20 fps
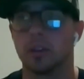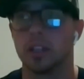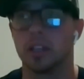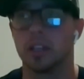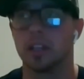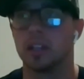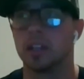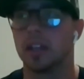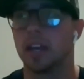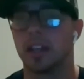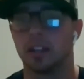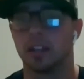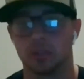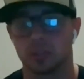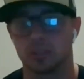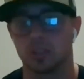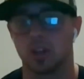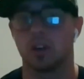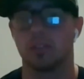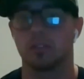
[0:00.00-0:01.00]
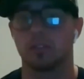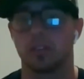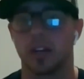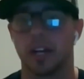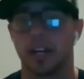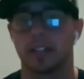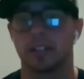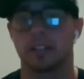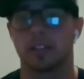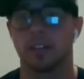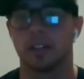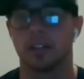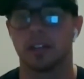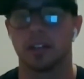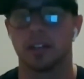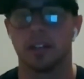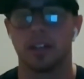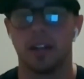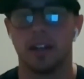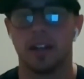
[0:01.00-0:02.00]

the Andrew Saul Frank, the